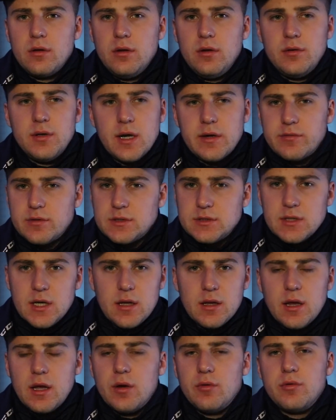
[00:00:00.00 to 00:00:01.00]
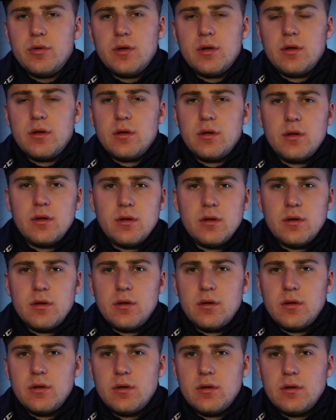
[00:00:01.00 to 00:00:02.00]
You never sell out.
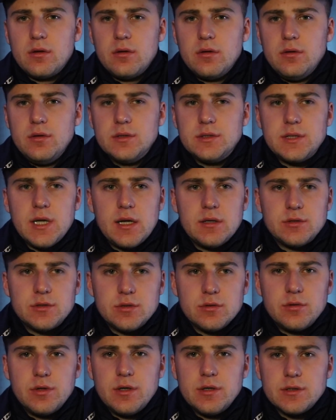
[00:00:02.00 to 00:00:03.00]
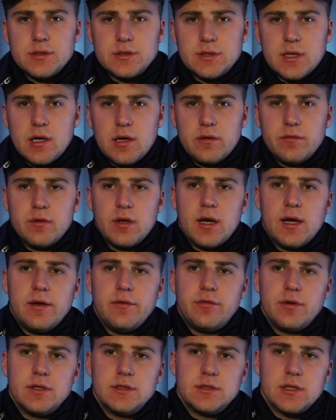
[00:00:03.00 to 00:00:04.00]
You stay true to yourself.
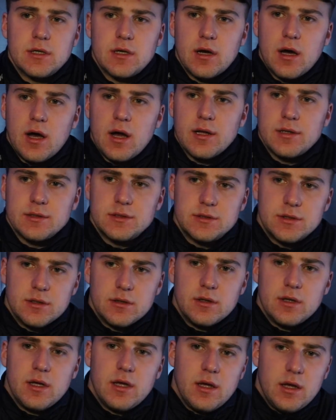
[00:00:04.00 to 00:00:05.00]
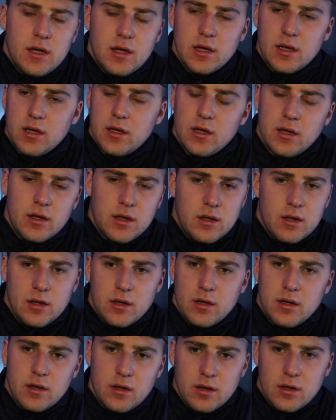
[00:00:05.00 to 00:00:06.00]
Life is a constantly
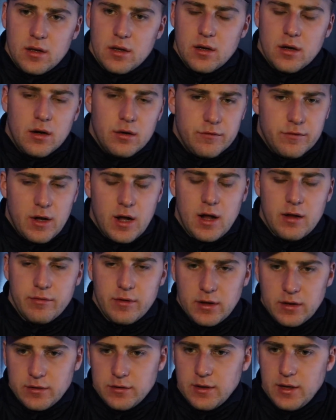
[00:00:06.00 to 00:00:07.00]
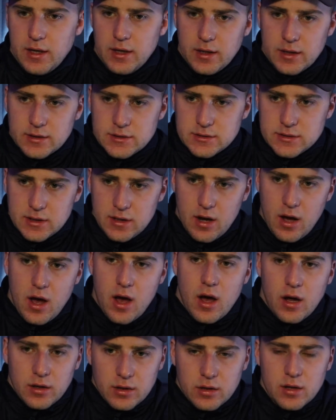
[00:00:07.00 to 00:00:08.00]
evolving thing. It's an
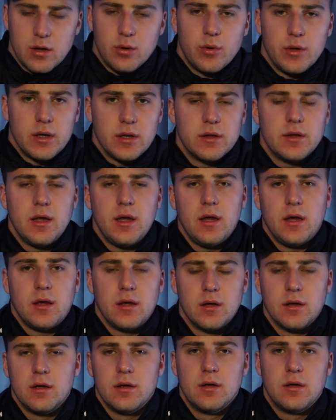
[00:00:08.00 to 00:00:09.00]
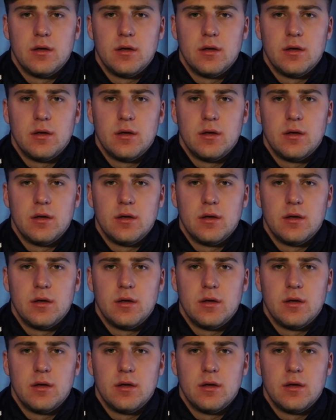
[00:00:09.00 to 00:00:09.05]
ongoing thing.